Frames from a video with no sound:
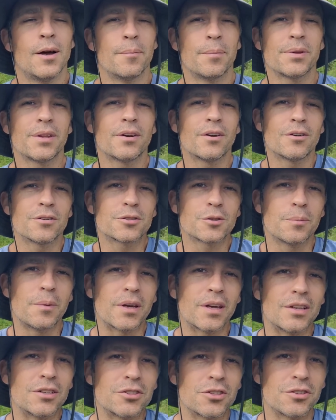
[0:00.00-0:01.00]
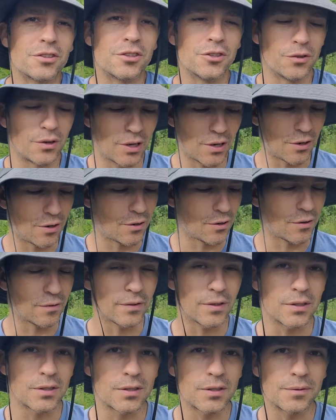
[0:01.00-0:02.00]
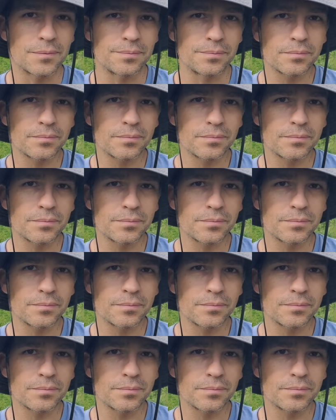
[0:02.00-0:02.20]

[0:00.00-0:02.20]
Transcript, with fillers: but then also making sure that you get a harvest